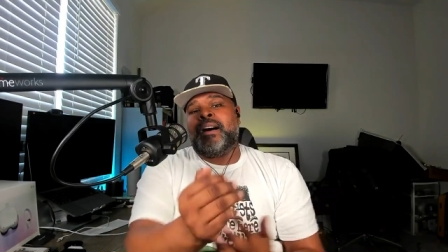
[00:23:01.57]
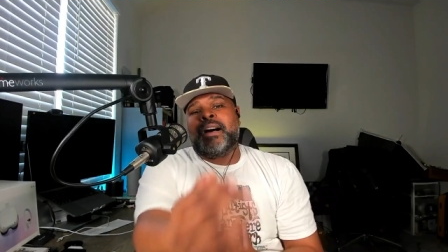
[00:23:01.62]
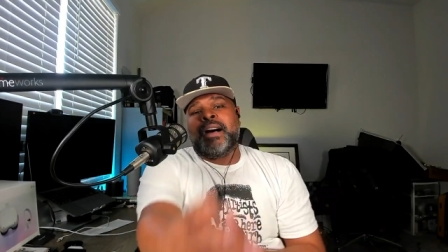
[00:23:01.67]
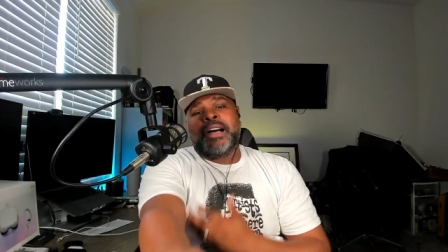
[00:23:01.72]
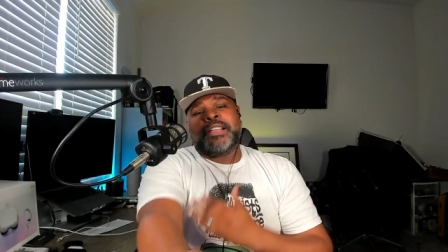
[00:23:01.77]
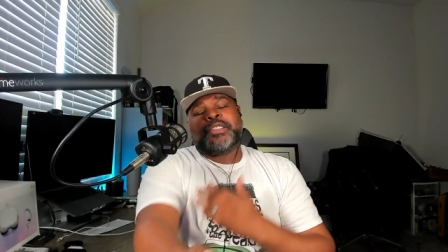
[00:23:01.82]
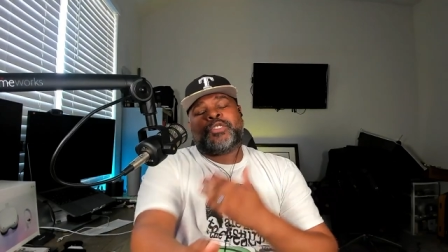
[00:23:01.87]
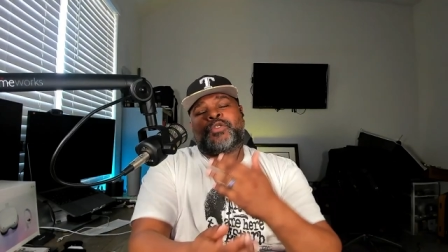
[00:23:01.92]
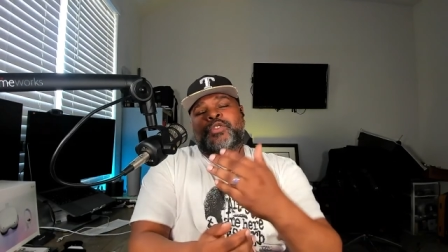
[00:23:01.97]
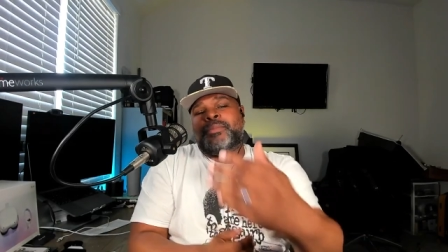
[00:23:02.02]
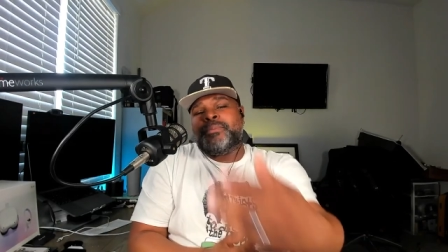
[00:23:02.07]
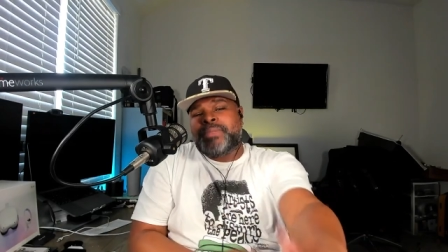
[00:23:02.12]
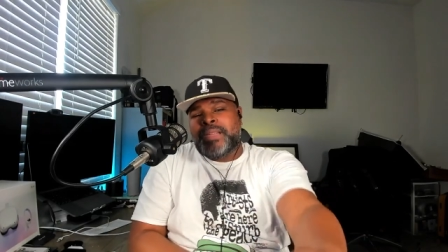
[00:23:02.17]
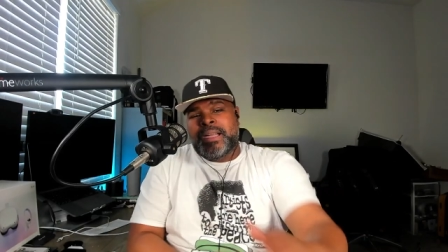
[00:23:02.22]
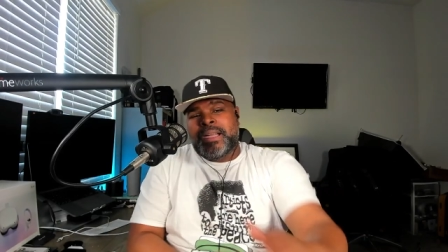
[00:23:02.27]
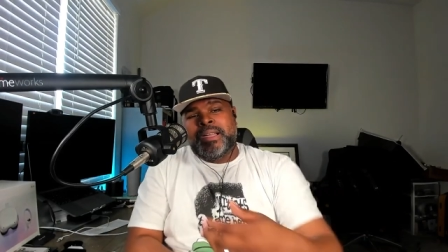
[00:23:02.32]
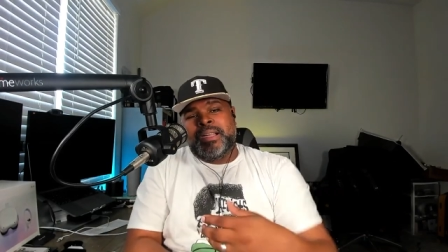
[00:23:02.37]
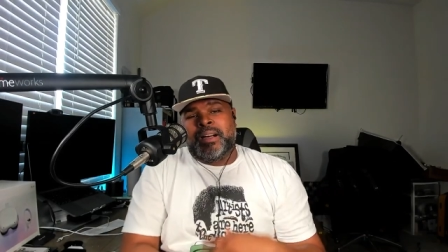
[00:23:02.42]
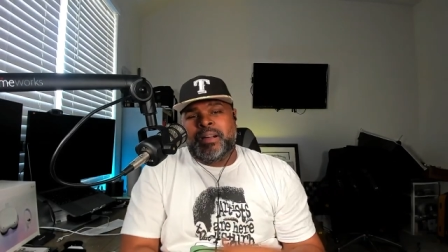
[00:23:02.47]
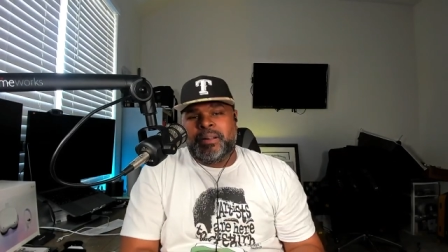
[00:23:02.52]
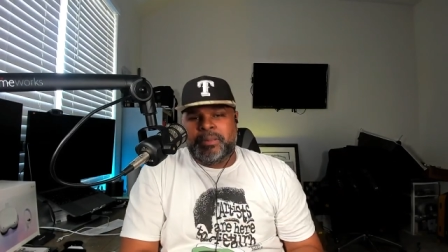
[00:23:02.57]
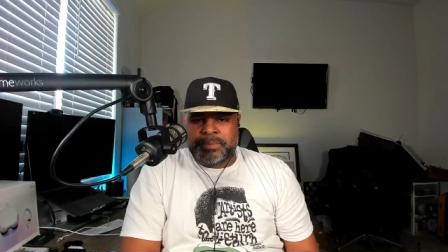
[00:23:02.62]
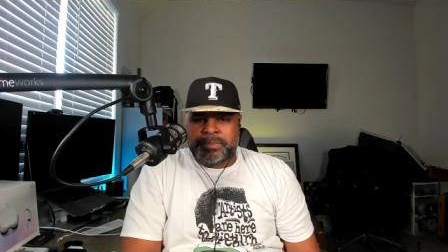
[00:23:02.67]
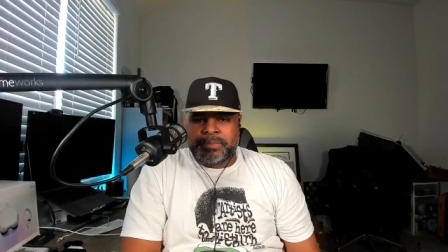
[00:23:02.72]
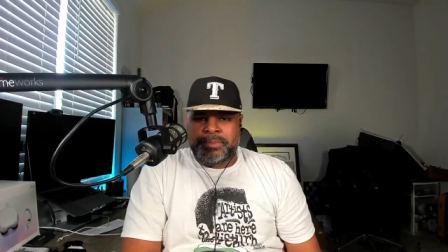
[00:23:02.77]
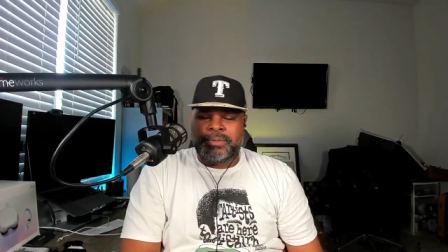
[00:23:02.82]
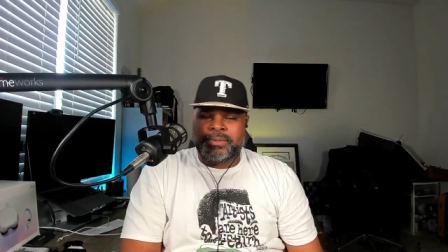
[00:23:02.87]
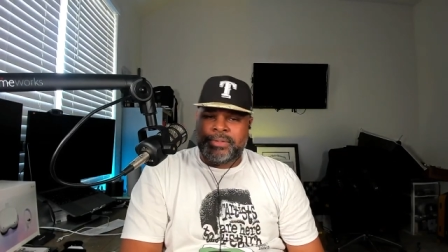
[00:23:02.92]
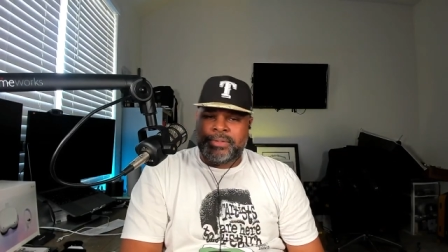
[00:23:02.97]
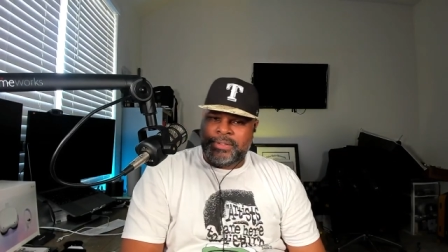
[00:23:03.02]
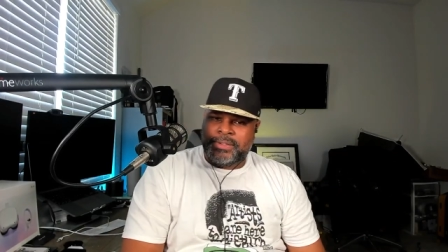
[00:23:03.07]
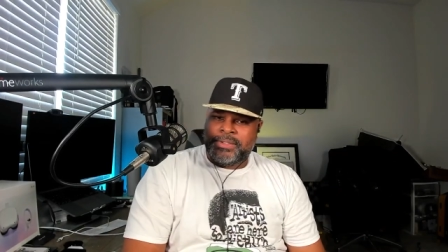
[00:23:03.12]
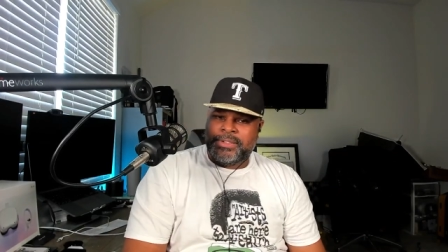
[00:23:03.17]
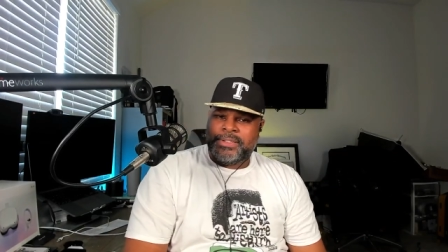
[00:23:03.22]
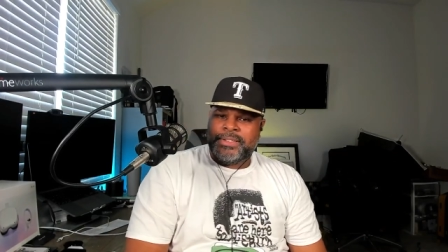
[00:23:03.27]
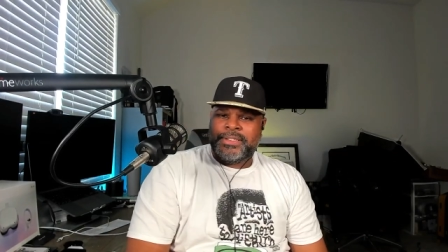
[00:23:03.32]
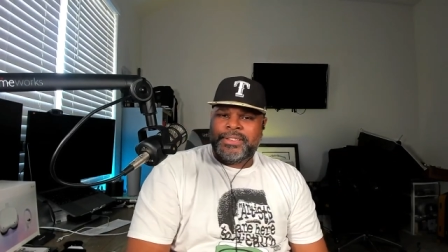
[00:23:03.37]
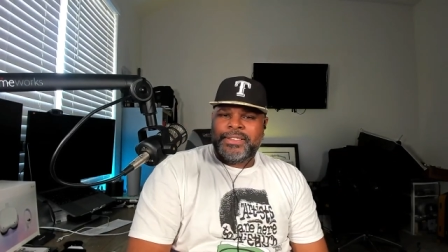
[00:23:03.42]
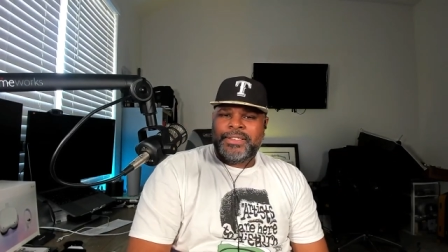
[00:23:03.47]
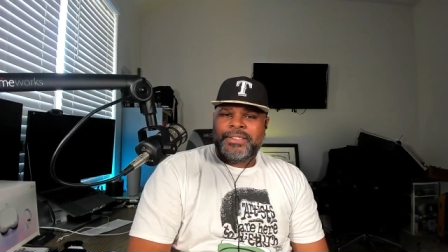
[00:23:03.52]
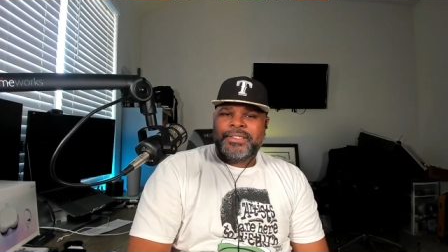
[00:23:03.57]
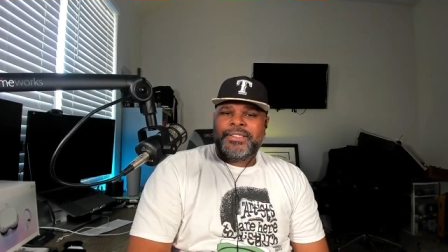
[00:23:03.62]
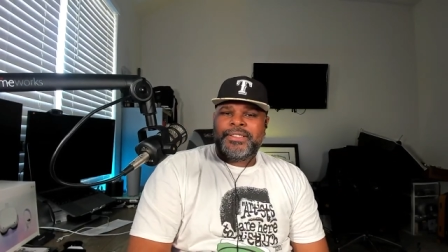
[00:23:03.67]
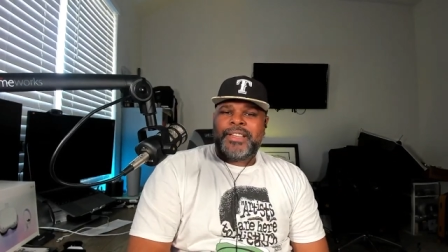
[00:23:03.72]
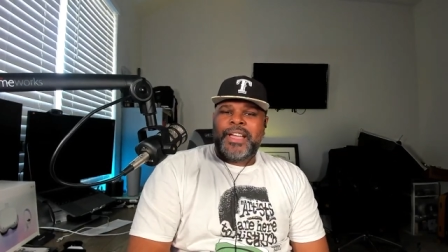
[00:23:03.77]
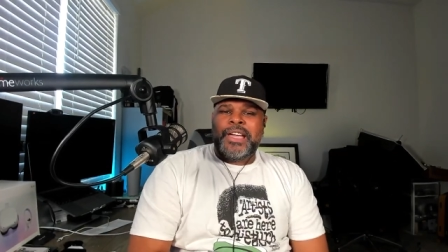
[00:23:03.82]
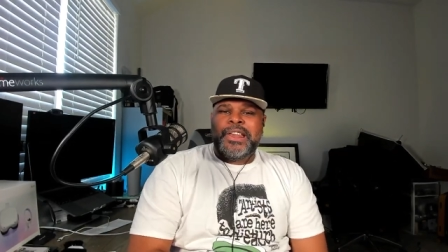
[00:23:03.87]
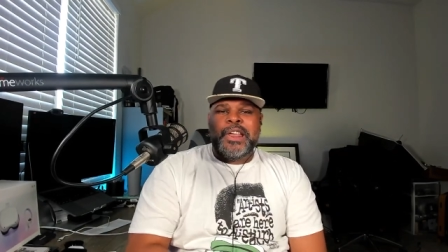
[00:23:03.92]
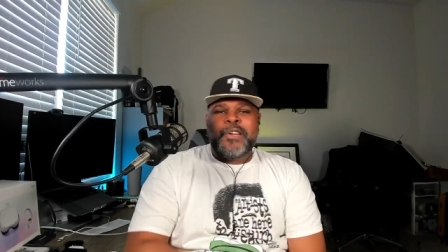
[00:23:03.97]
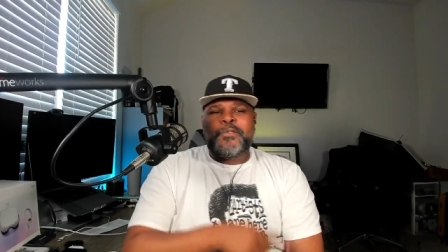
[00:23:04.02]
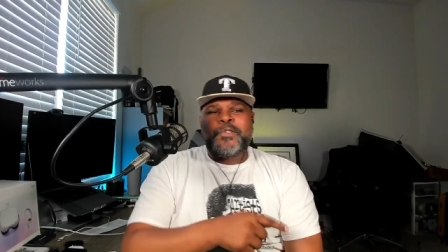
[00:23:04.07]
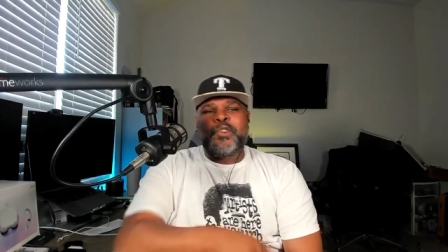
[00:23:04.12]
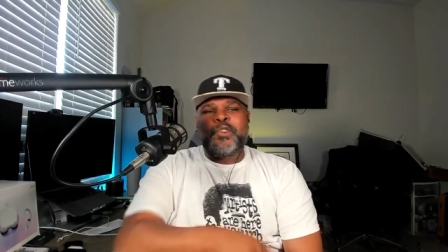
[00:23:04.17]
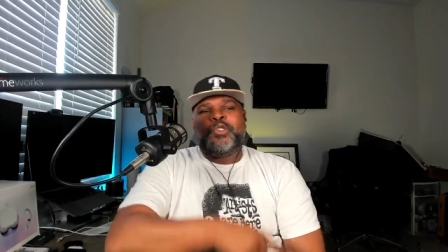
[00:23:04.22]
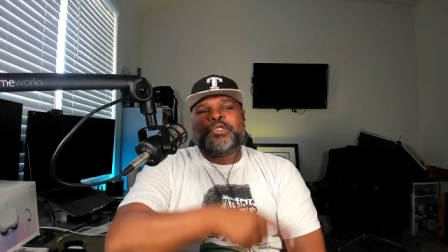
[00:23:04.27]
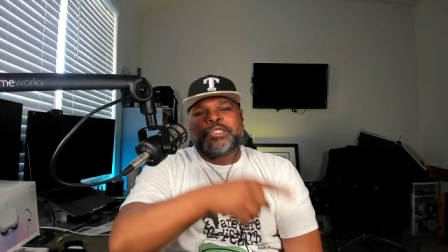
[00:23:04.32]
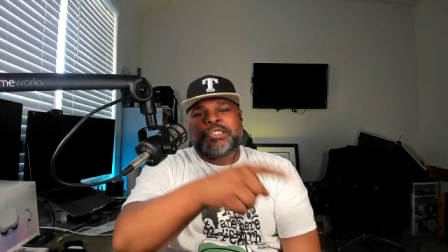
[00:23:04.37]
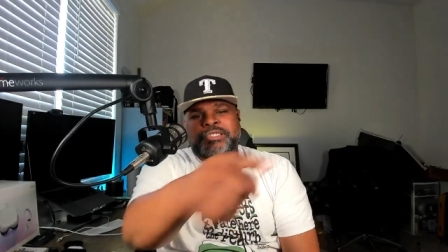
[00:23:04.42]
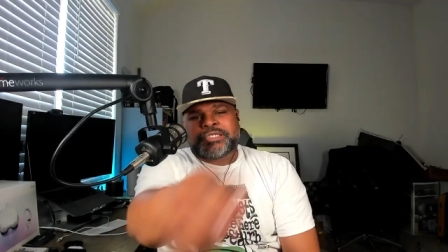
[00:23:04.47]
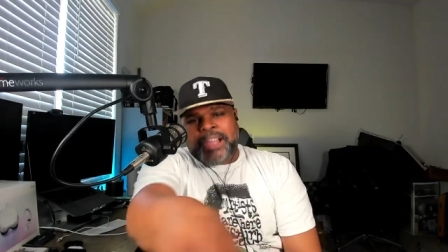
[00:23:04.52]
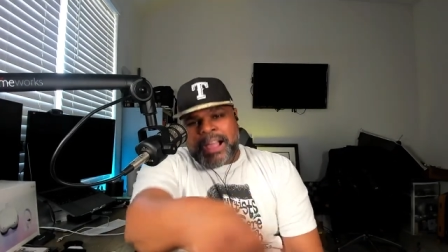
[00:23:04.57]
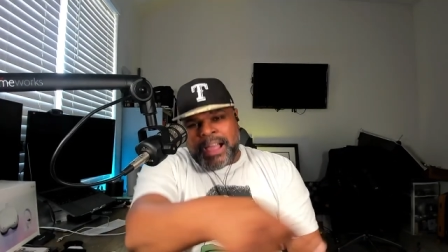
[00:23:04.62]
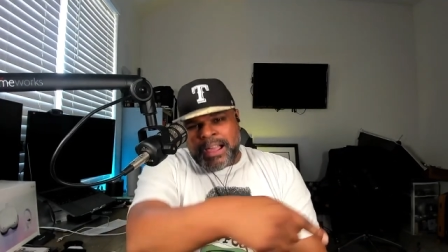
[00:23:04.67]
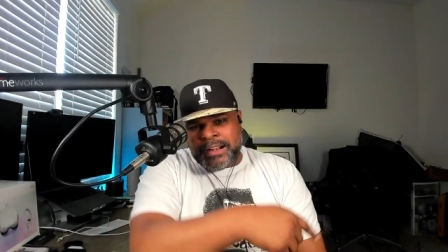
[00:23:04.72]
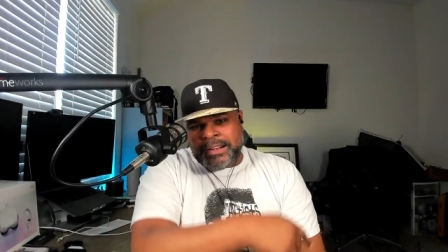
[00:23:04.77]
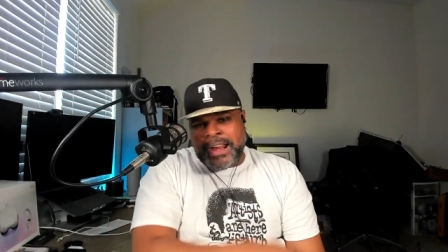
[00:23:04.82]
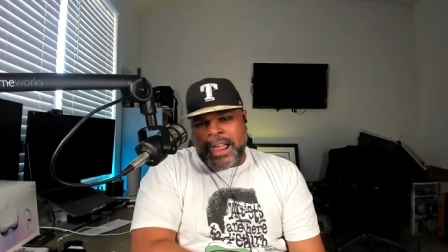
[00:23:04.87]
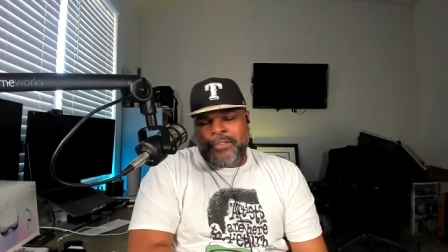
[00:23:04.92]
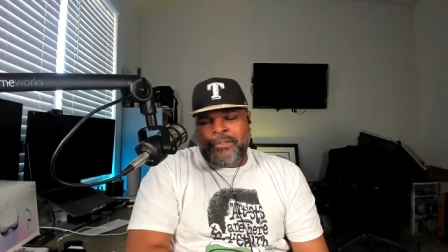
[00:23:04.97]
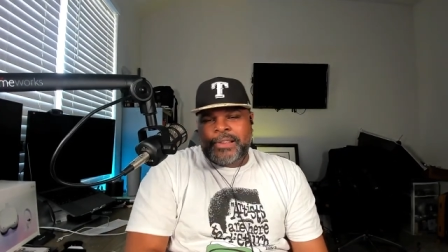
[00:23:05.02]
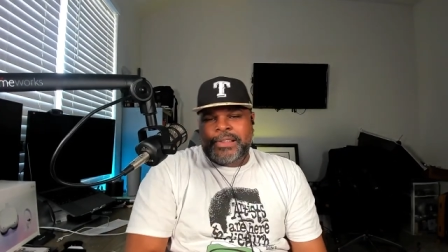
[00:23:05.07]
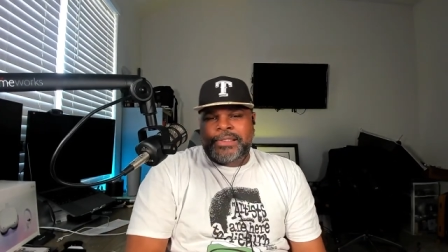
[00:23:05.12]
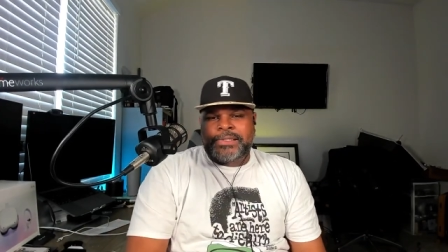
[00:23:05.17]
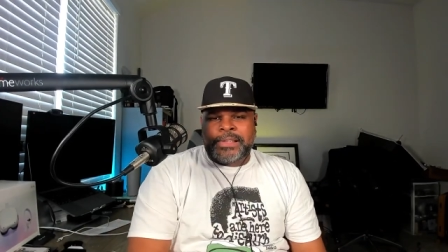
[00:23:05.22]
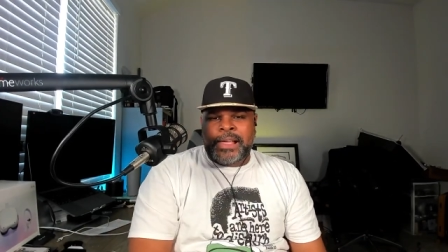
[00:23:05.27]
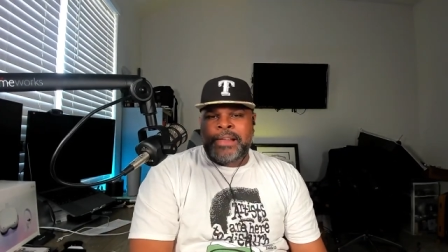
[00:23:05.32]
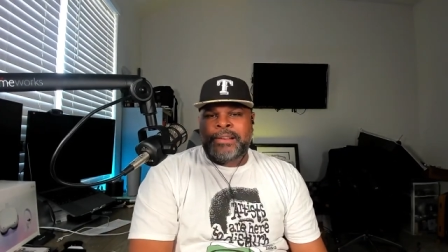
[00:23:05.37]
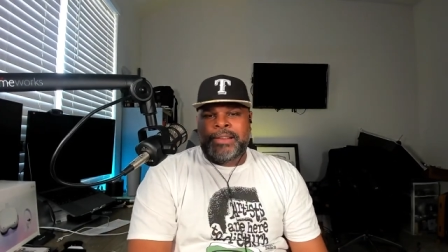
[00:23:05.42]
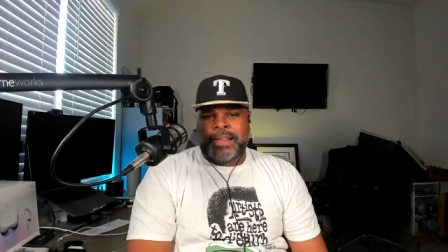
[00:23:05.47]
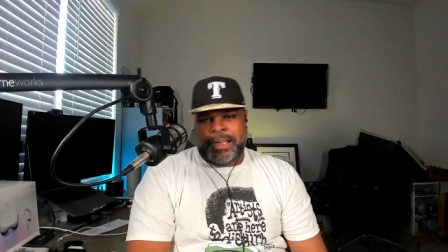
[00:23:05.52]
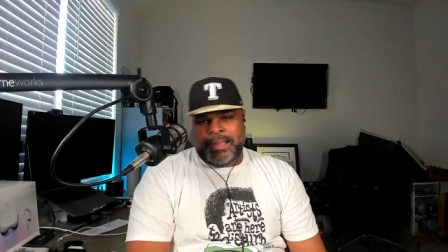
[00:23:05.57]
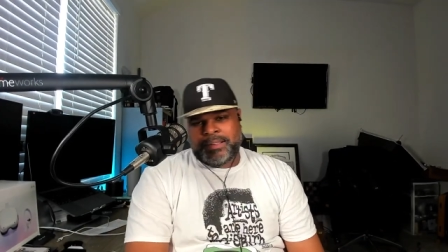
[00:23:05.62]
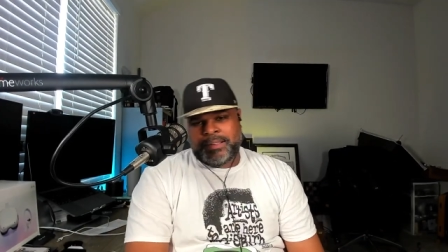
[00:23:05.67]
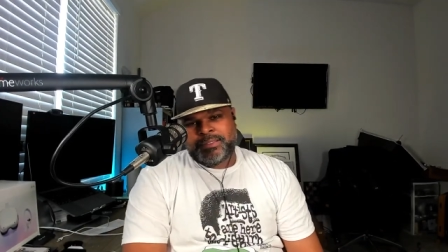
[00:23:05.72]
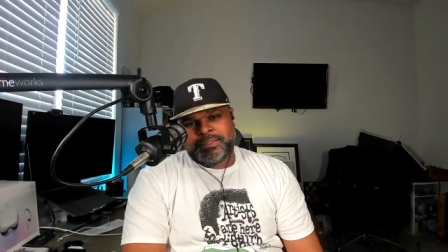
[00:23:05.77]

us from them. And if you stun every Sunday,